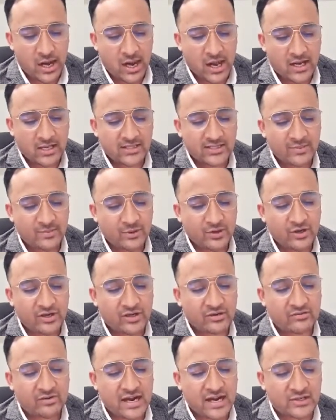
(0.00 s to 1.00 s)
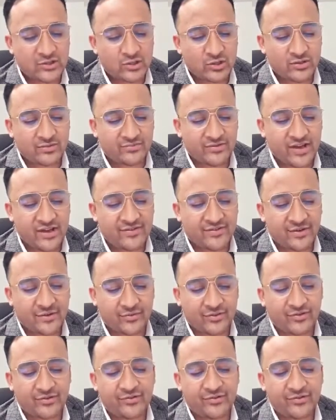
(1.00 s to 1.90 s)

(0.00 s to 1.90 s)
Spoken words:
Temporary graduate visa.